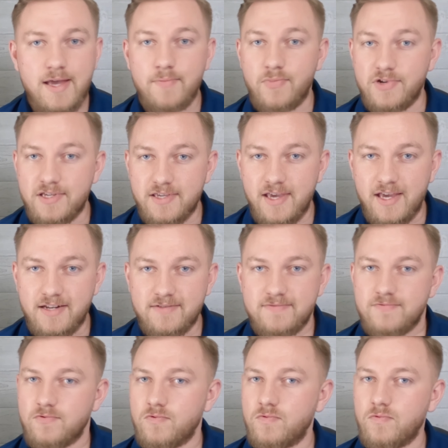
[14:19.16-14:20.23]
But again,
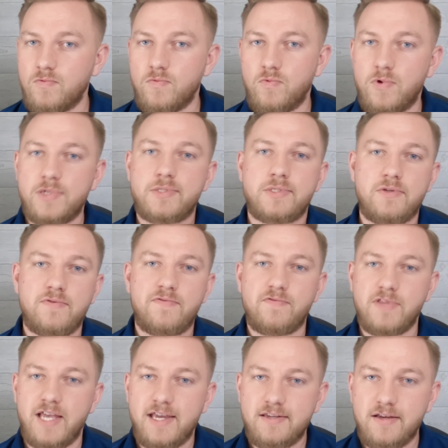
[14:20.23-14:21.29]
once you
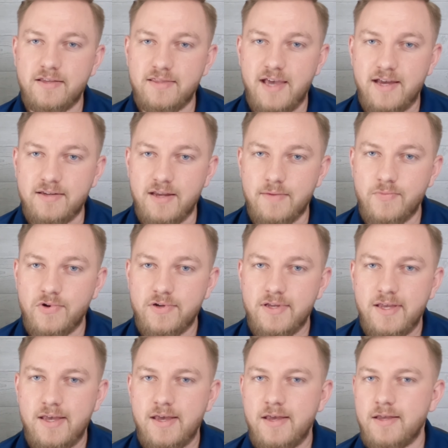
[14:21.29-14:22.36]
land on that number,
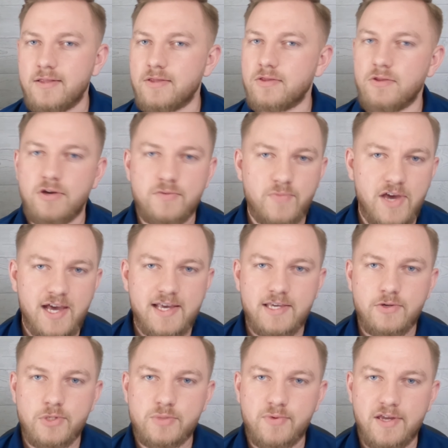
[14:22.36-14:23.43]
look back
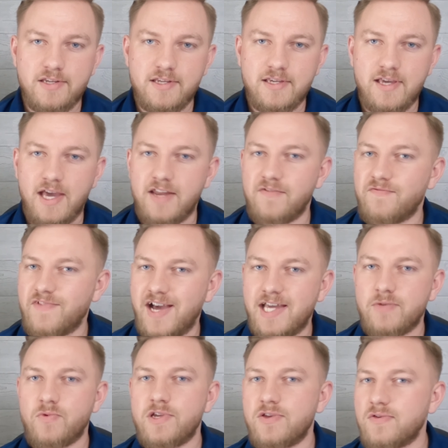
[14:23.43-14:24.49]
at your spending and
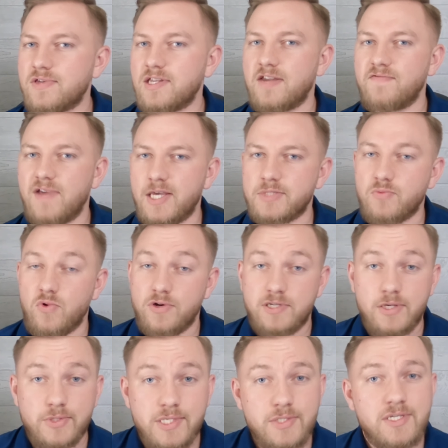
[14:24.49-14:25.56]
find where you can invest more,
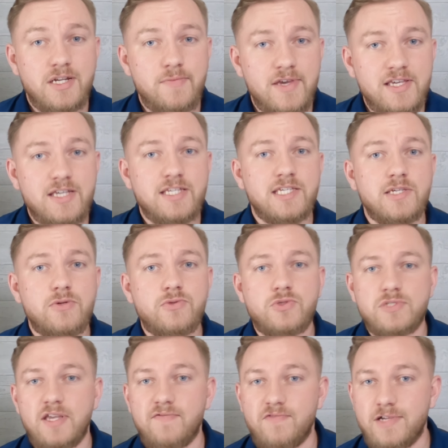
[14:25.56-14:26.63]
because it's going to make a
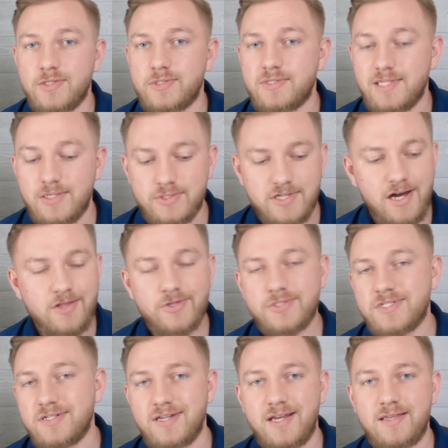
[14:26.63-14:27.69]
huge difference. These
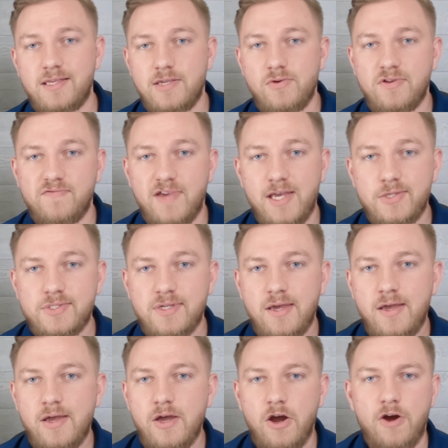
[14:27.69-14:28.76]
dollars today that you invest
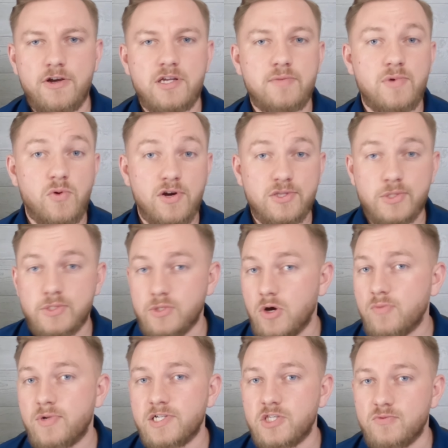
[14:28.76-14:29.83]
are going to be worth
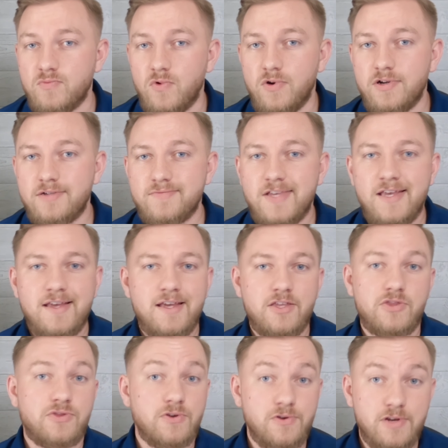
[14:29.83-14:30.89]
so much more
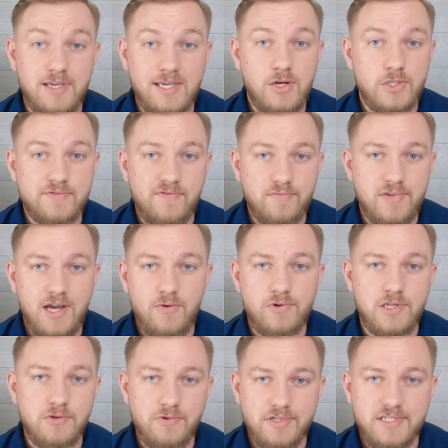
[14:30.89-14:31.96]
30 years from now
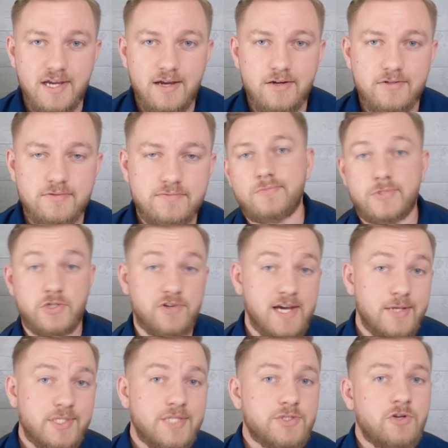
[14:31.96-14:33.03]
when you retire. So
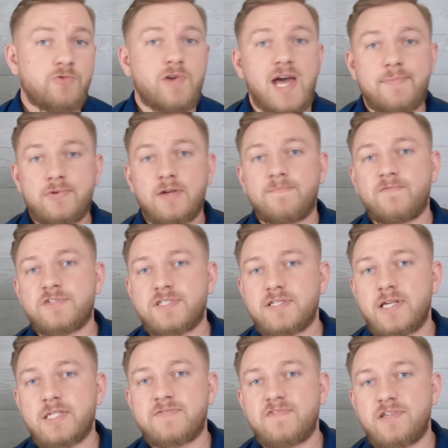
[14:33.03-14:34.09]
guys, that's going to wrap it up for
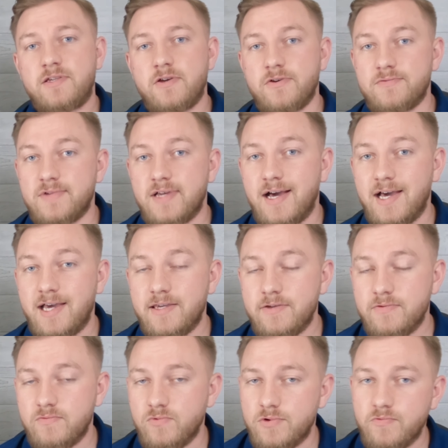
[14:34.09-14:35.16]
today's video.
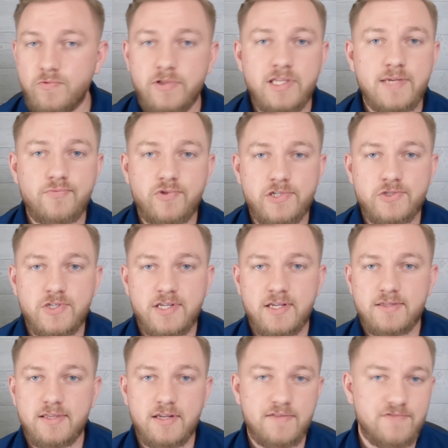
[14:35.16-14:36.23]
I would really appreciate
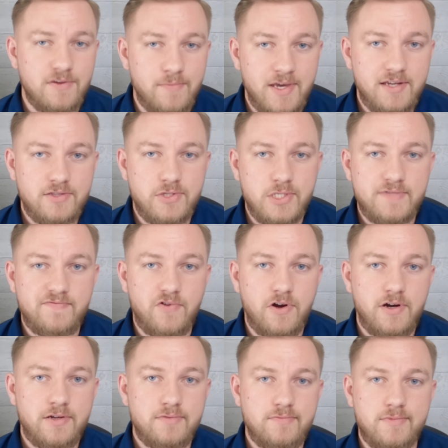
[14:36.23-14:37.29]
it that if you made it this
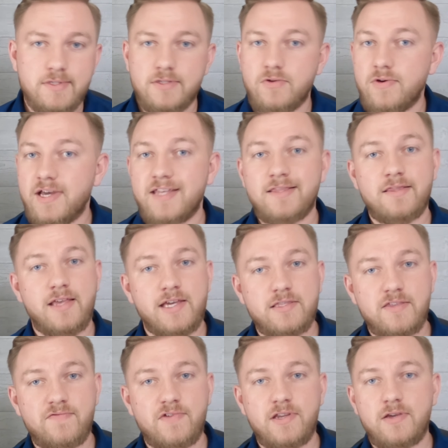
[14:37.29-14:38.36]
far, go ahead and like
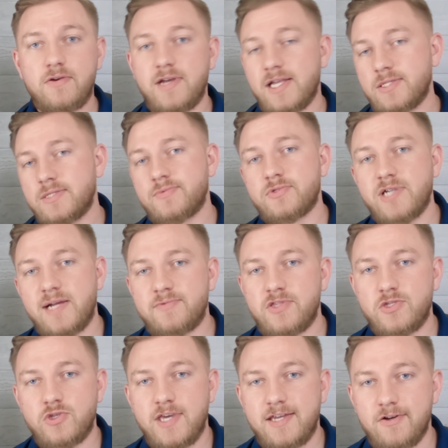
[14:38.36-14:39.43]
the video and subscribe to
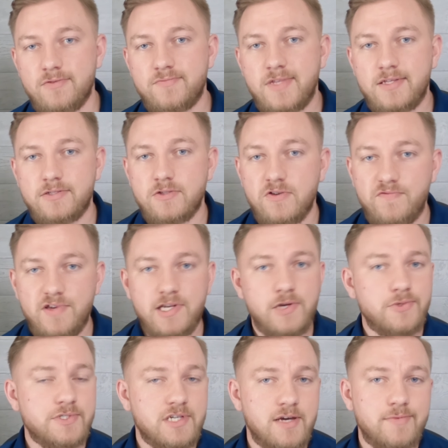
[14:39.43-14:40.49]
the channel. New
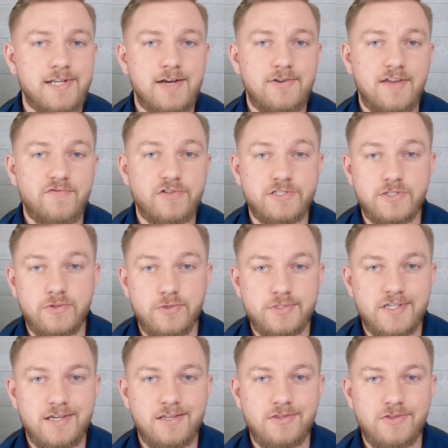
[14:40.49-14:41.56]
videos are coming out every
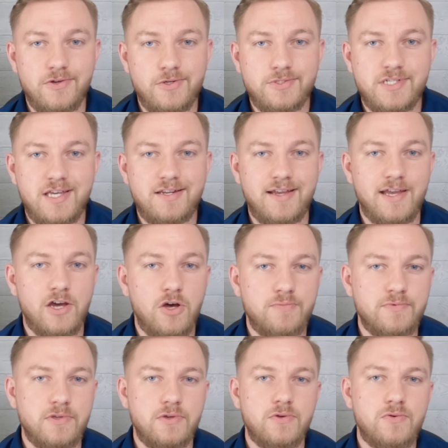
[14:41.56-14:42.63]
Tuesday and Thursday to
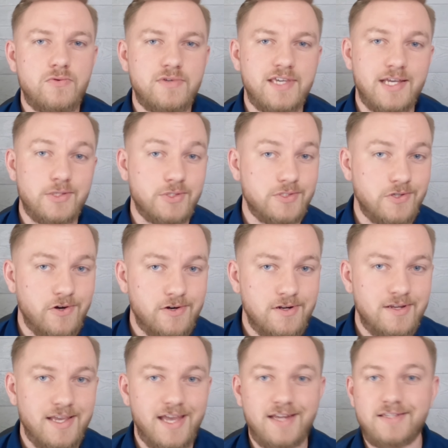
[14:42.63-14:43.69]
help you get
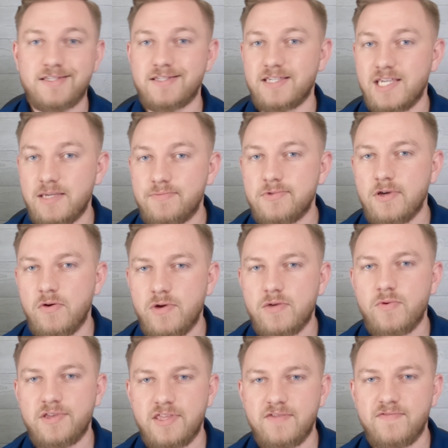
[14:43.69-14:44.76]
started and to keep
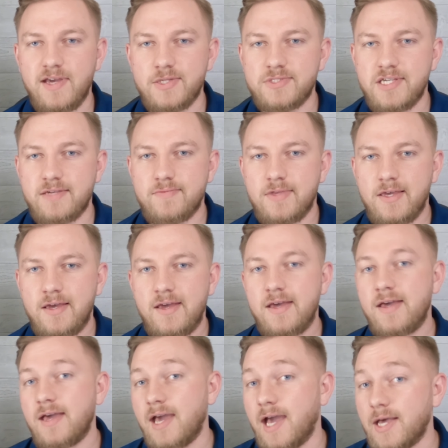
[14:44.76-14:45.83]
going with investing.
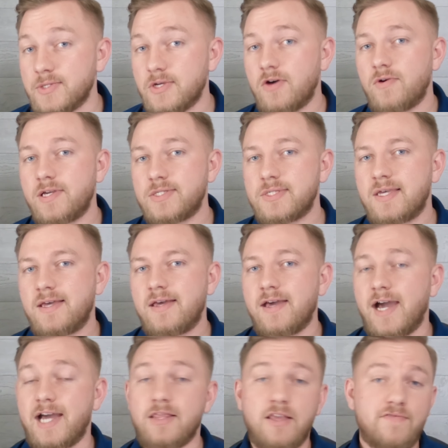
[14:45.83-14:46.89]
As always,
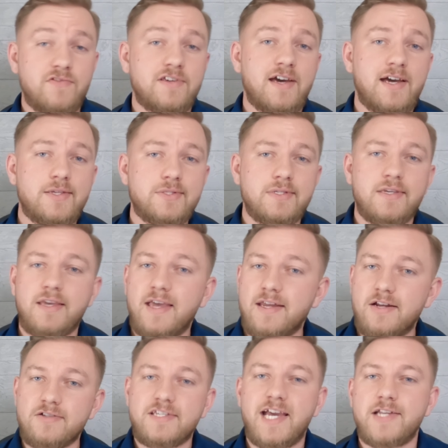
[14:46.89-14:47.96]
I love you guys,
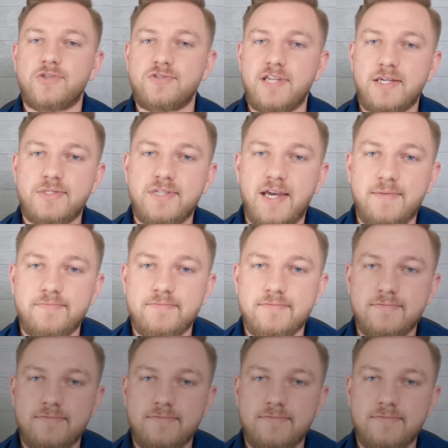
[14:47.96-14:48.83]
and I'll catch you next time.